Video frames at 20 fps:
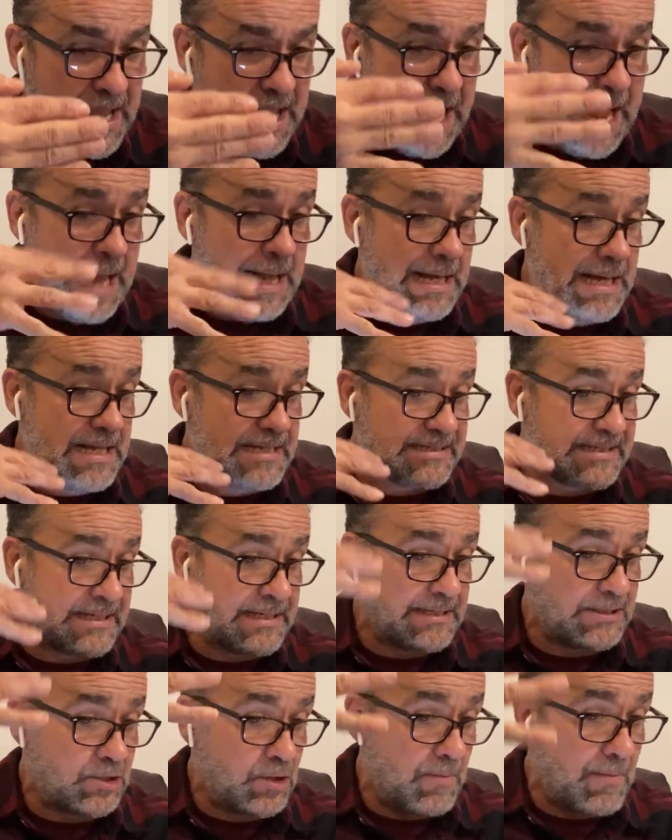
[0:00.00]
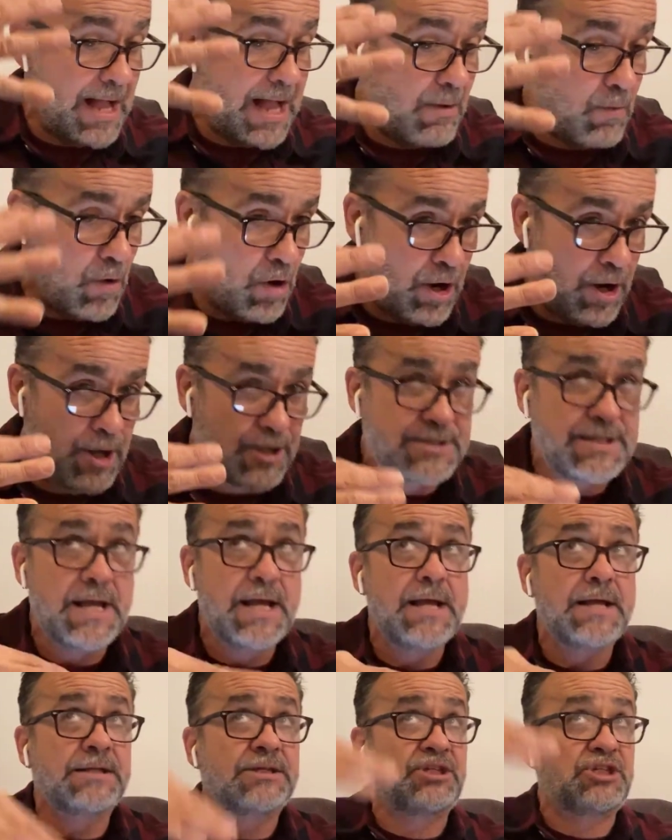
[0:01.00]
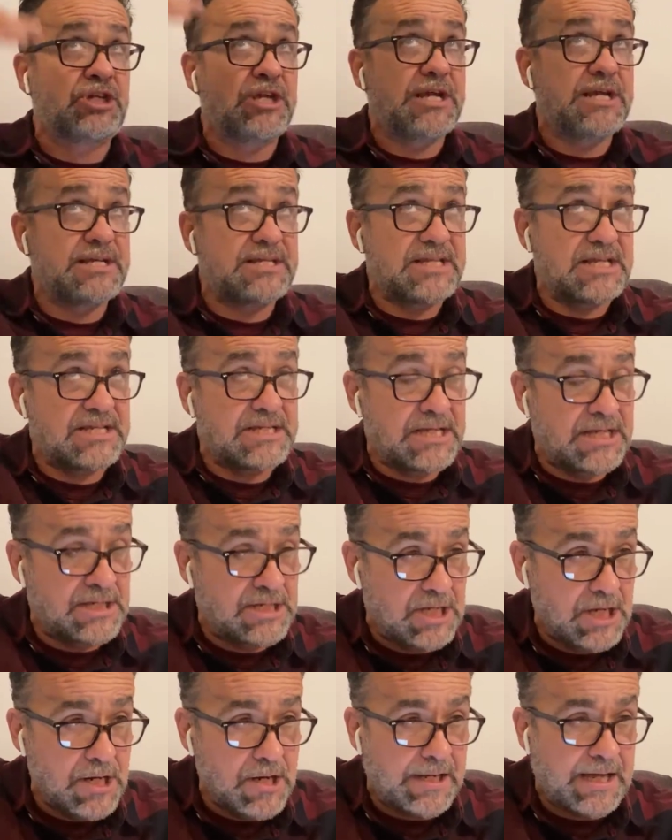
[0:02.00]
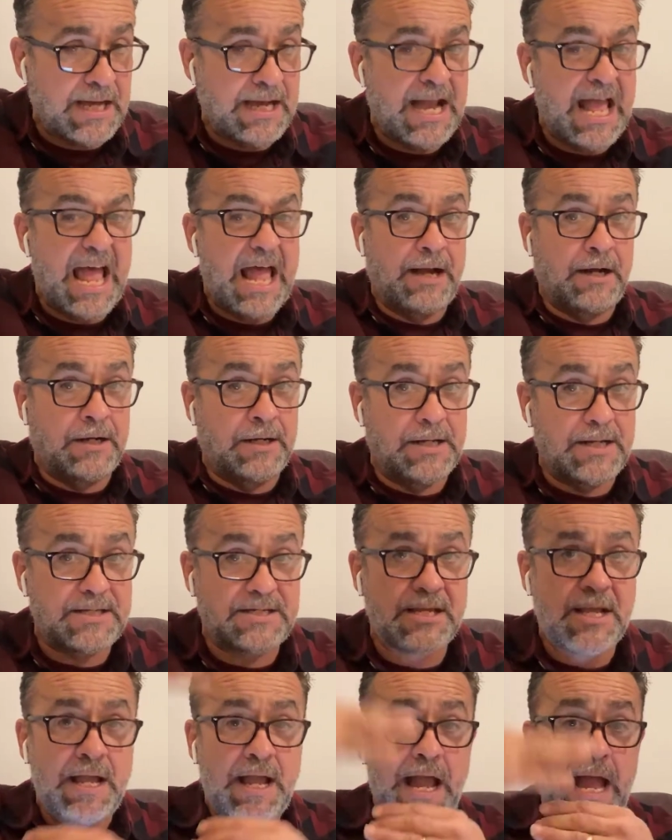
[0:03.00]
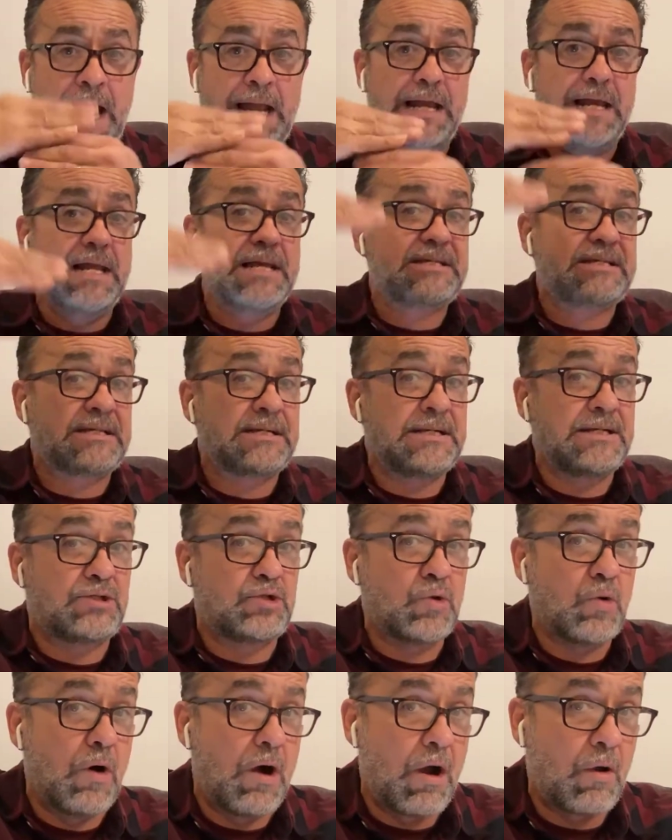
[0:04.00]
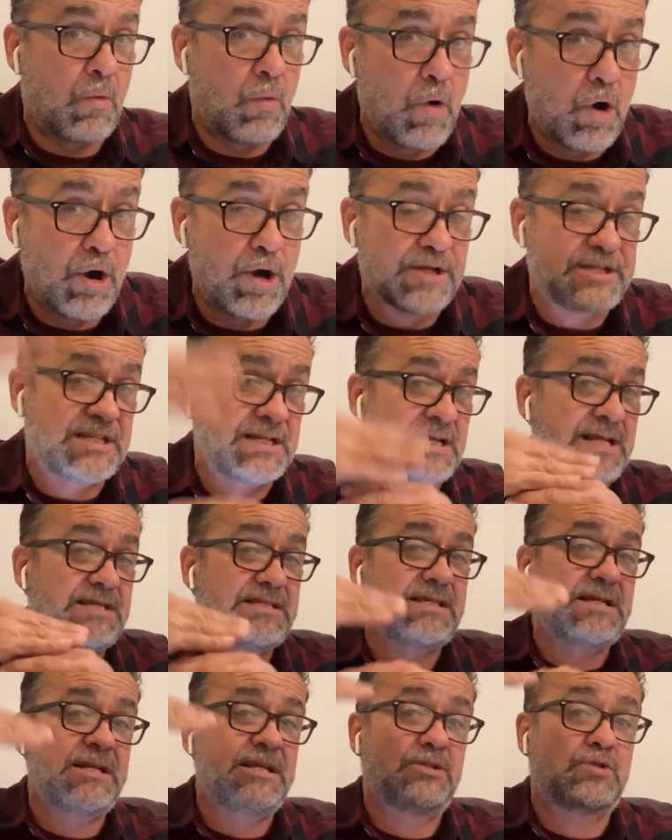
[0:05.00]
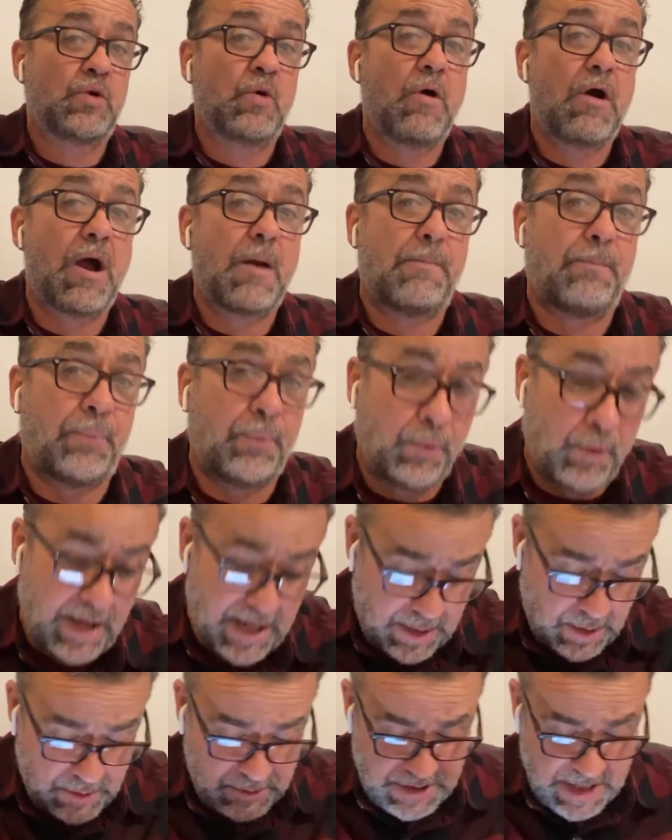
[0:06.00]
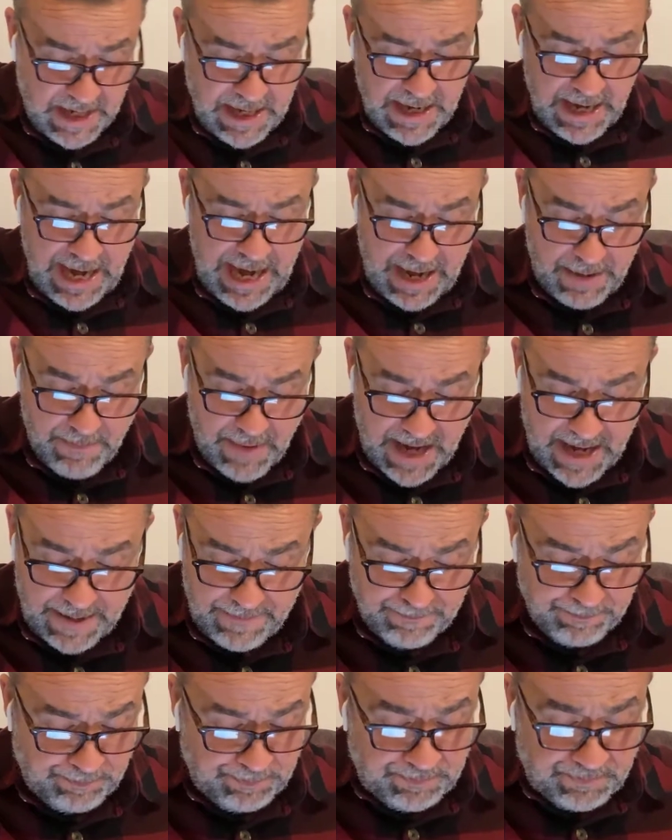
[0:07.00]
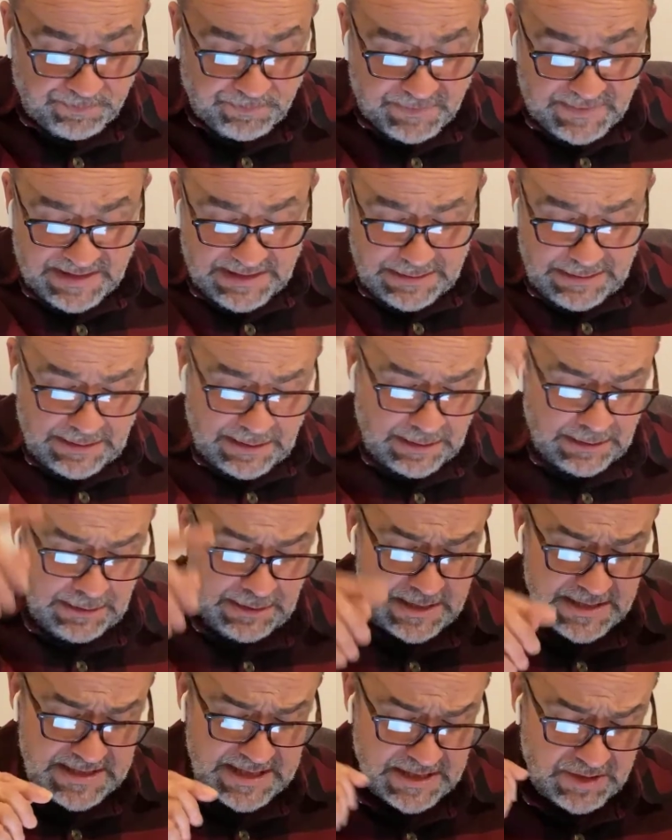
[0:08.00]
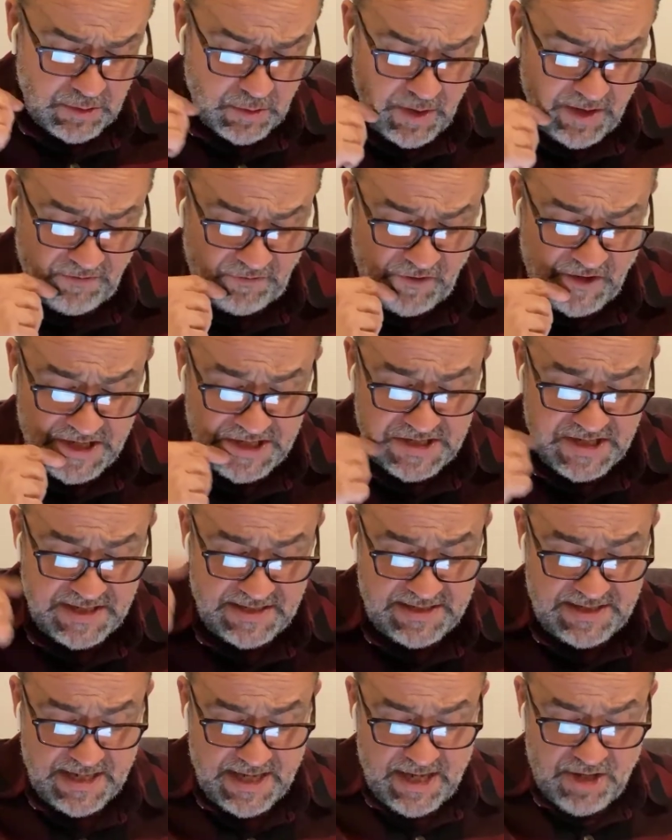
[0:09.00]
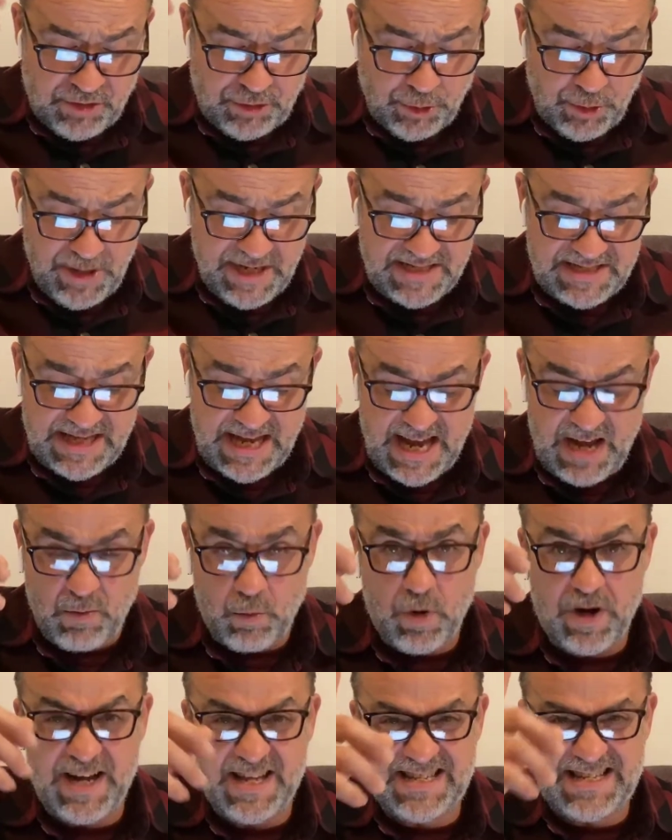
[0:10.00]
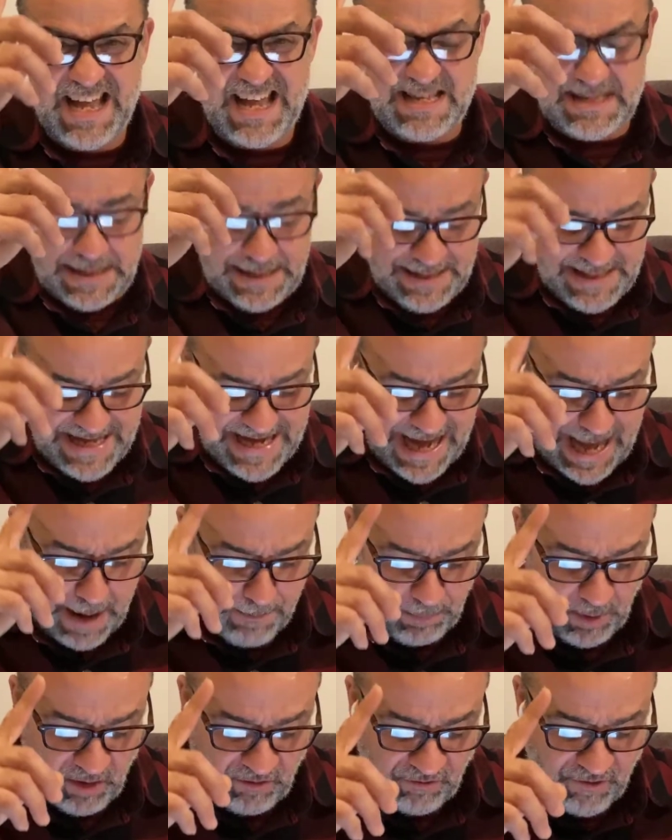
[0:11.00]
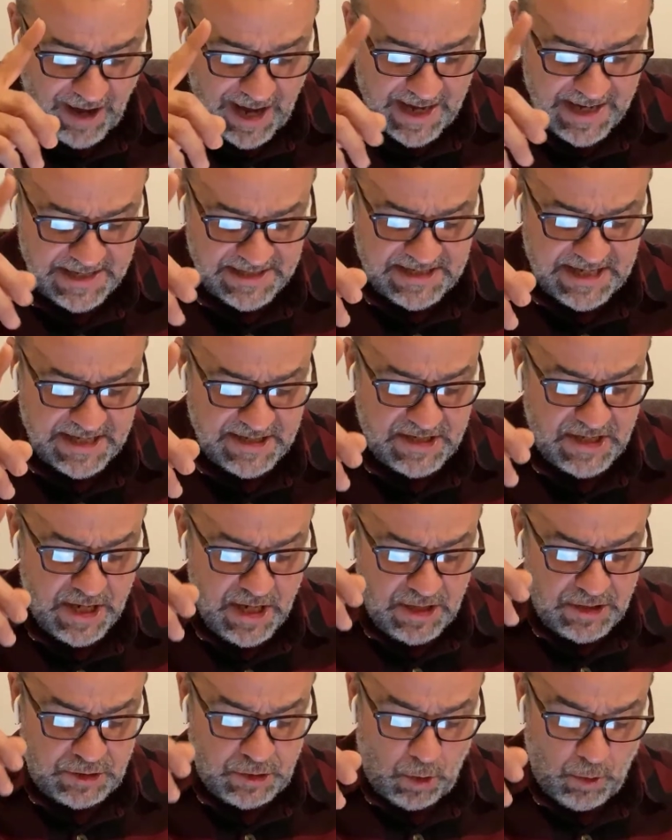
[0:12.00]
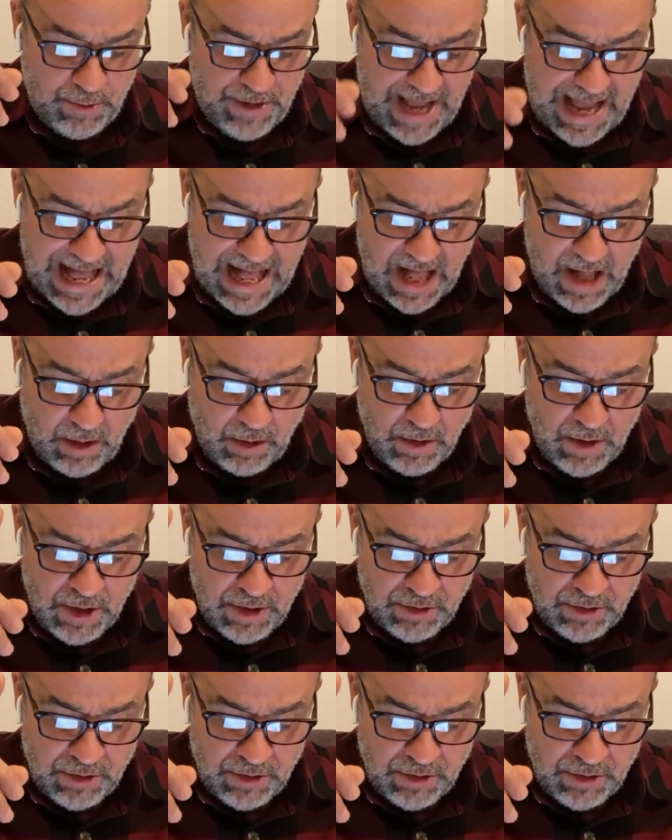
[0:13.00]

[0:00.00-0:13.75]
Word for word: and listening to my words. Jesus is looking at us and listening to our words, listening to our prayers. Amen. Listen to Ephesians 3.10, what it says in the Amplify. It says, so now,